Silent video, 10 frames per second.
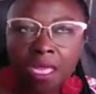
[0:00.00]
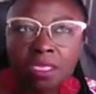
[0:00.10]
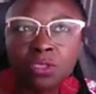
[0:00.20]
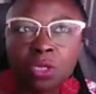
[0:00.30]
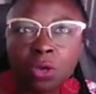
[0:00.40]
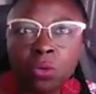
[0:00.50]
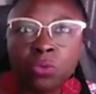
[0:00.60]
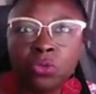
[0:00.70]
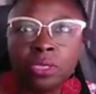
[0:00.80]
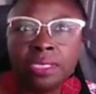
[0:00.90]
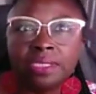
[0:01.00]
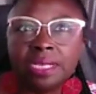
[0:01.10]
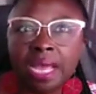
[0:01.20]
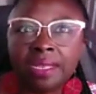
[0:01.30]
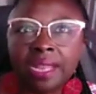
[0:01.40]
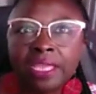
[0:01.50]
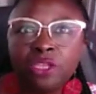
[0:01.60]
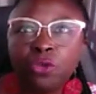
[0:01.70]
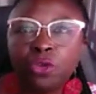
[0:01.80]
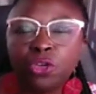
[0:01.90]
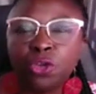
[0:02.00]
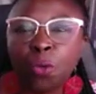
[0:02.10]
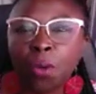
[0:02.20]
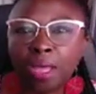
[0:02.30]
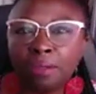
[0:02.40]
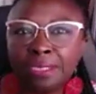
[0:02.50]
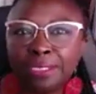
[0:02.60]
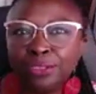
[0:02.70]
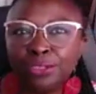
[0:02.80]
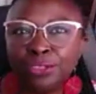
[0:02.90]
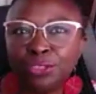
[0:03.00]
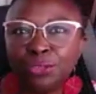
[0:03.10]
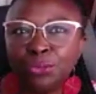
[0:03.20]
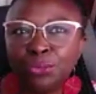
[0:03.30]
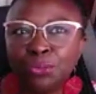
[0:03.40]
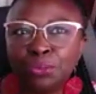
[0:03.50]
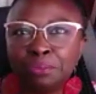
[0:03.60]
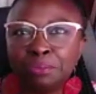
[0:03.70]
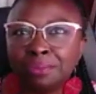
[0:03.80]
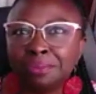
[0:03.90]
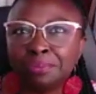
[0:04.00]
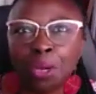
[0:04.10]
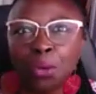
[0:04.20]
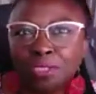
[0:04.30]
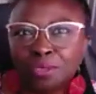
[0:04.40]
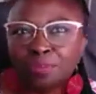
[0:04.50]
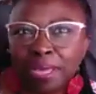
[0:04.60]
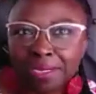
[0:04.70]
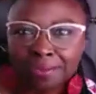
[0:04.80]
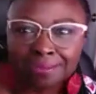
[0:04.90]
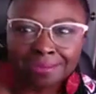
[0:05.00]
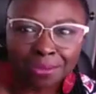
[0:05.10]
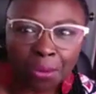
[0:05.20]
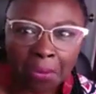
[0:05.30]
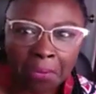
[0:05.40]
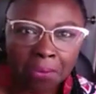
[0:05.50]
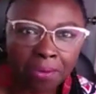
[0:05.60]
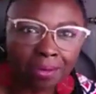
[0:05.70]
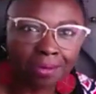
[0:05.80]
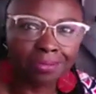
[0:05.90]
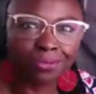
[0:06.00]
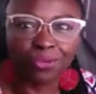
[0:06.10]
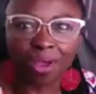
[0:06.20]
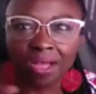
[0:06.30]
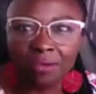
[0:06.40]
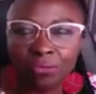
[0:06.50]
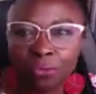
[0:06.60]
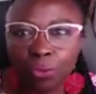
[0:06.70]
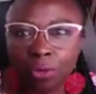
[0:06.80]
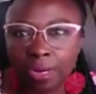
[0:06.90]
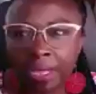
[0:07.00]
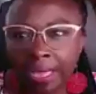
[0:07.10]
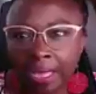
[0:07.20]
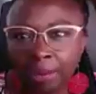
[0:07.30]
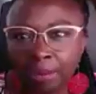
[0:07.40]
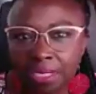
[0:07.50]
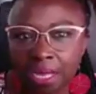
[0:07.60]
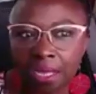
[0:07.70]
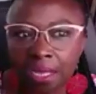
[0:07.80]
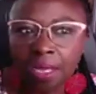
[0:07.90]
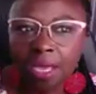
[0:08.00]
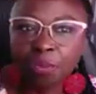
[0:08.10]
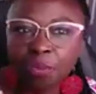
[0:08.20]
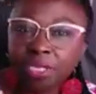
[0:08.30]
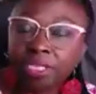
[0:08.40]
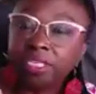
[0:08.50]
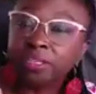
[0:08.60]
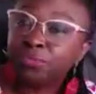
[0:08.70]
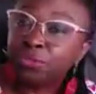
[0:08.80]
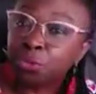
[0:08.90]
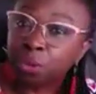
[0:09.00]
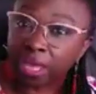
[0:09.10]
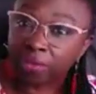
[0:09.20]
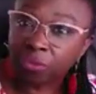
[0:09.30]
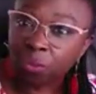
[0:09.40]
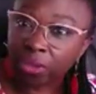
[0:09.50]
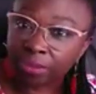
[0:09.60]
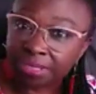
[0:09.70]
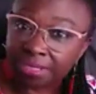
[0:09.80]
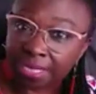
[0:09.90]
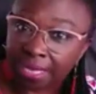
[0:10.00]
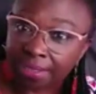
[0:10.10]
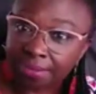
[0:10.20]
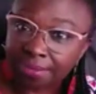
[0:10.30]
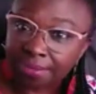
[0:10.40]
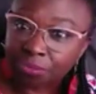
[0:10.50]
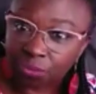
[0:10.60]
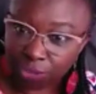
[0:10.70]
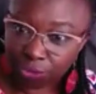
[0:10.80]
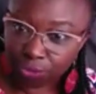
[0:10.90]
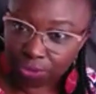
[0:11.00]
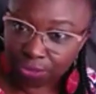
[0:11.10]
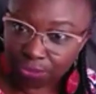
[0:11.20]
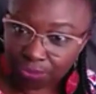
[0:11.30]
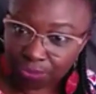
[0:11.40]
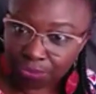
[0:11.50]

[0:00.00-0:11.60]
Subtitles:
So it's not like you could go out and do Postmates or drive for Amazon. But if you have a website, which you do,